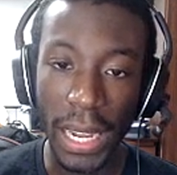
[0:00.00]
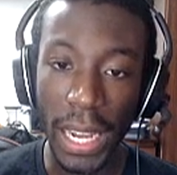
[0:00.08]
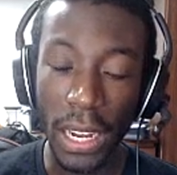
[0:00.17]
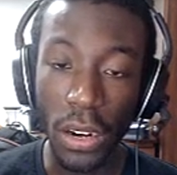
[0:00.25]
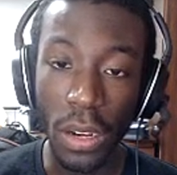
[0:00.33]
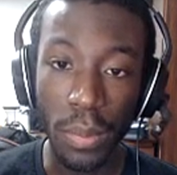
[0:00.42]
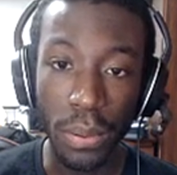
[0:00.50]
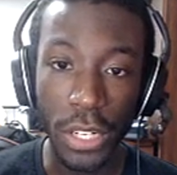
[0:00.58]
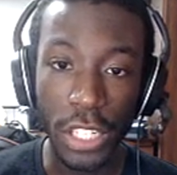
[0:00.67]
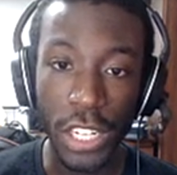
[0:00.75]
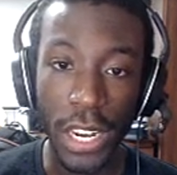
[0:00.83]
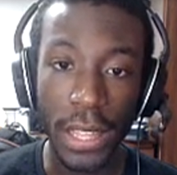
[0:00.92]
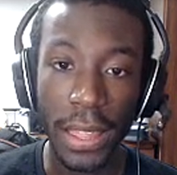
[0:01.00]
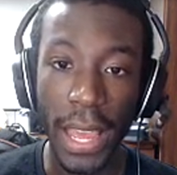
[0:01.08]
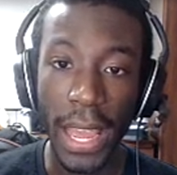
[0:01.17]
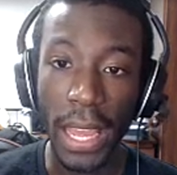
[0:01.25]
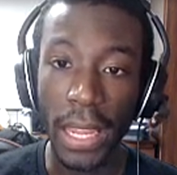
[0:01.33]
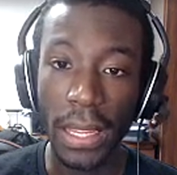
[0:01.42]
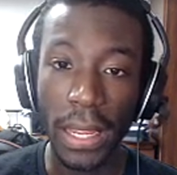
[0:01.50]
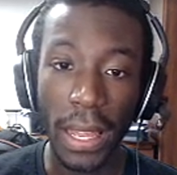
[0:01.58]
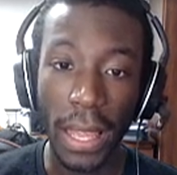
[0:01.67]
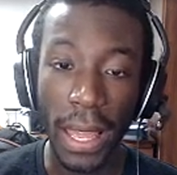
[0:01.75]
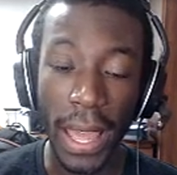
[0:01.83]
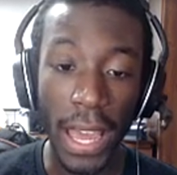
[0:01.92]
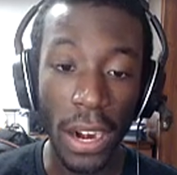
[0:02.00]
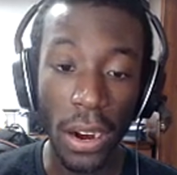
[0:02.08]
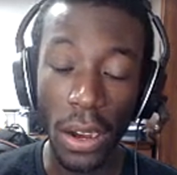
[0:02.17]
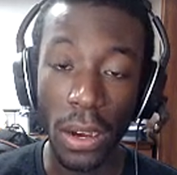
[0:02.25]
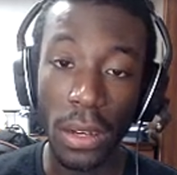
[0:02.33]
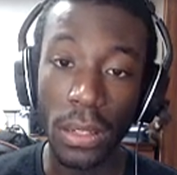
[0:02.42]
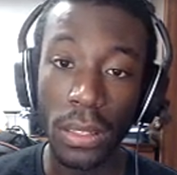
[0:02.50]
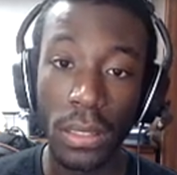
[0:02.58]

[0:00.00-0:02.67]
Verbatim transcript: don't appreciate that at all.